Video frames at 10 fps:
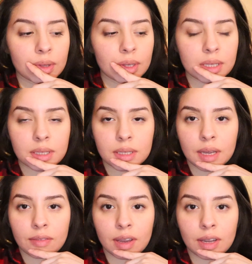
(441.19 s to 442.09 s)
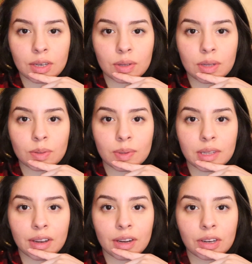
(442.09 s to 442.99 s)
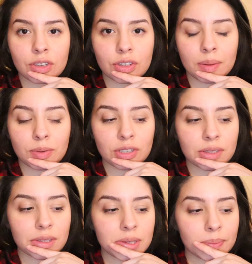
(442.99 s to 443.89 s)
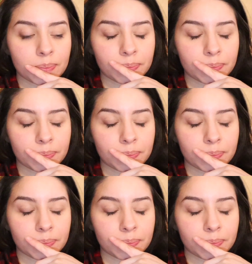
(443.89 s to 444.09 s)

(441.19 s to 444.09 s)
Let's see if I can do this without any interruptions.